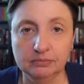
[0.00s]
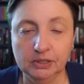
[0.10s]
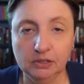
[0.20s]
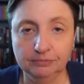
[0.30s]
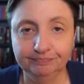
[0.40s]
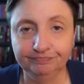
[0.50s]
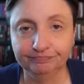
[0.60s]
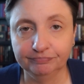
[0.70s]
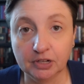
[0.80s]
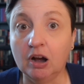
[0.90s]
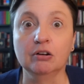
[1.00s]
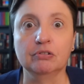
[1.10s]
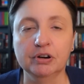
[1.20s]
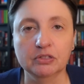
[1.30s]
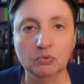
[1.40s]
you know
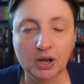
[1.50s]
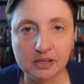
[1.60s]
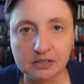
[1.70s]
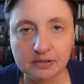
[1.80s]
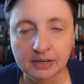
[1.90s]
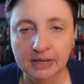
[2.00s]
conquering the West,